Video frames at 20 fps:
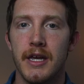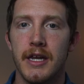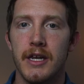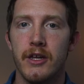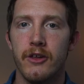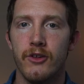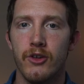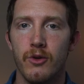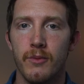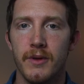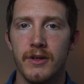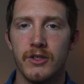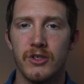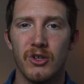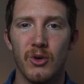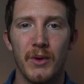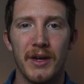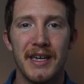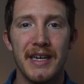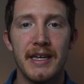in humans.
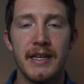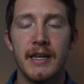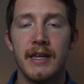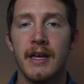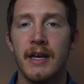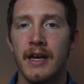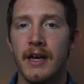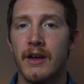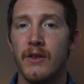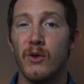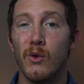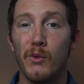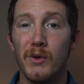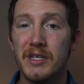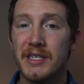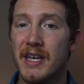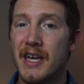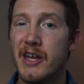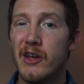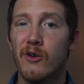So again, the
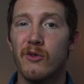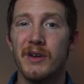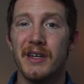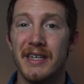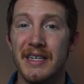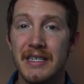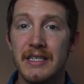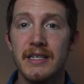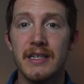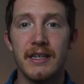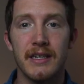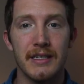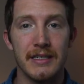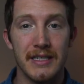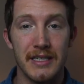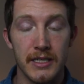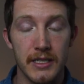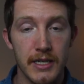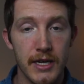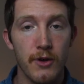risk here isn't
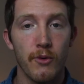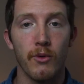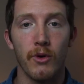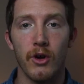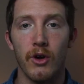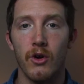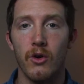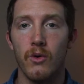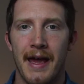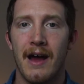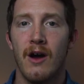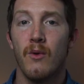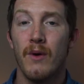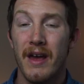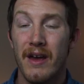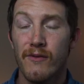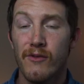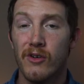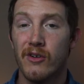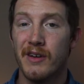zero.
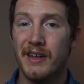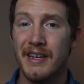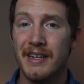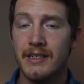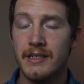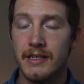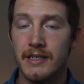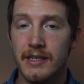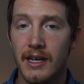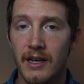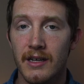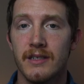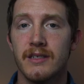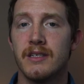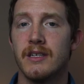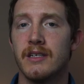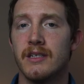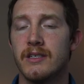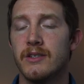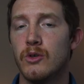However, it
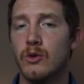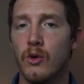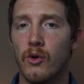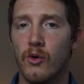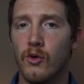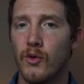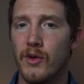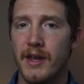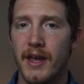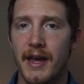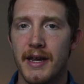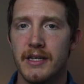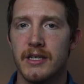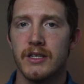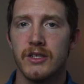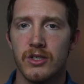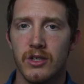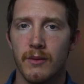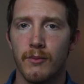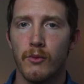does still create
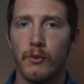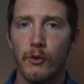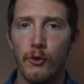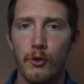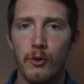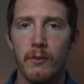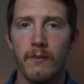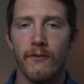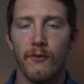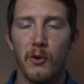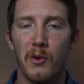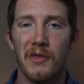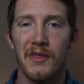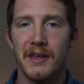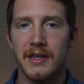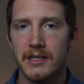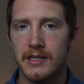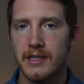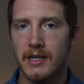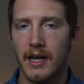some room for
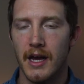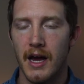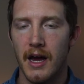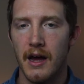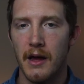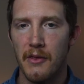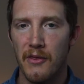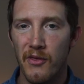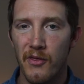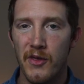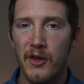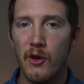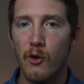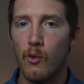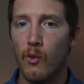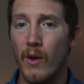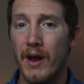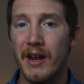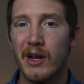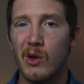this uh,
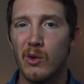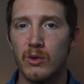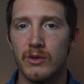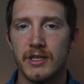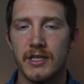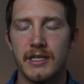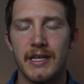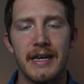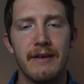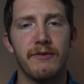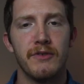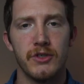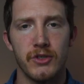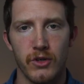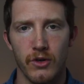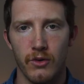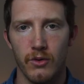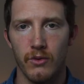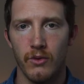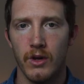theoretical safe
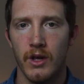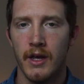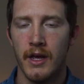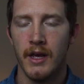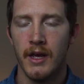zone